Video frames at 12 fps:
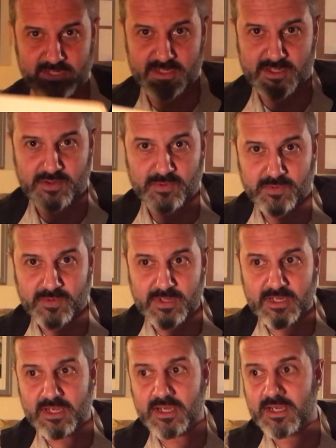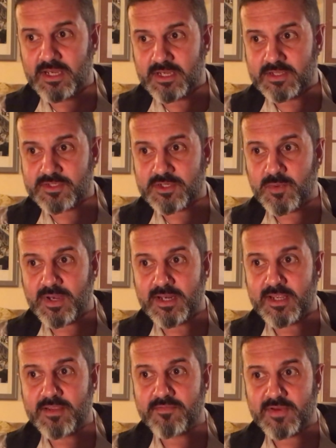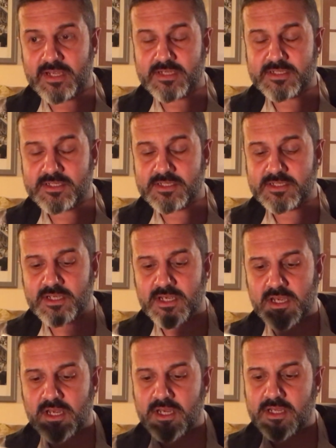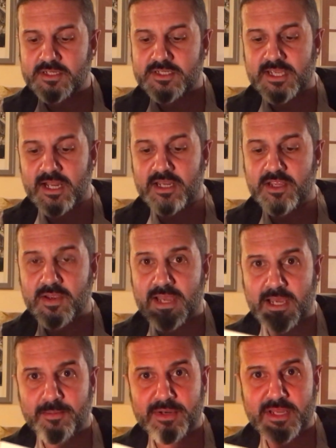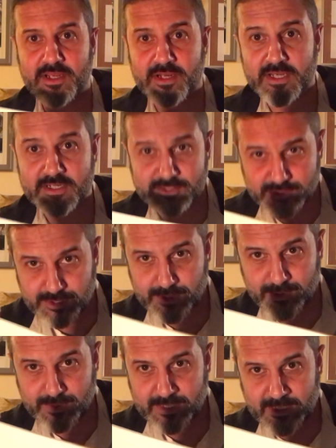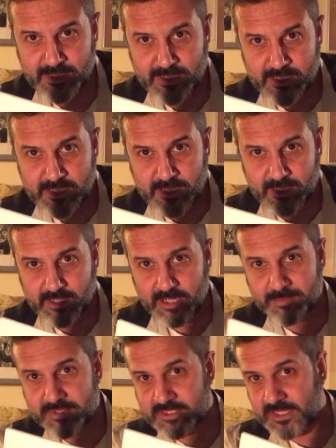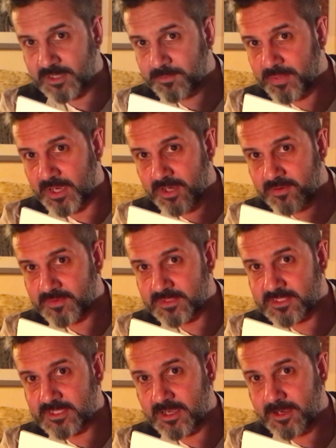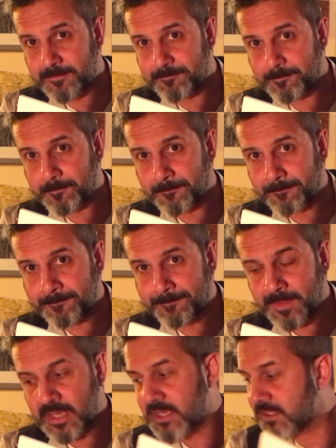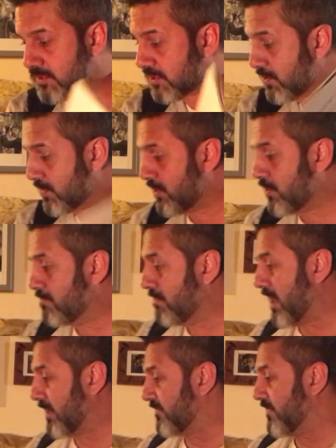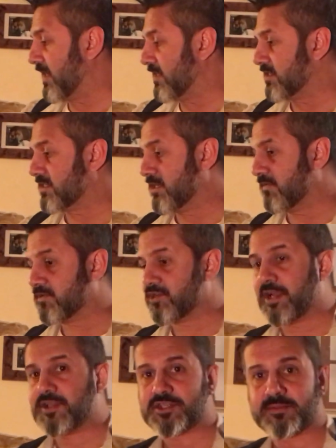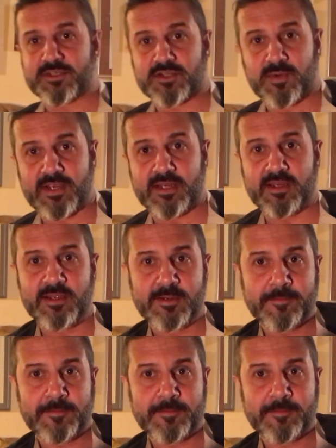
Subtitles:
are called squiggly flicks tell you how many you need to do in that particular bar at the time. So you might find yourself changing between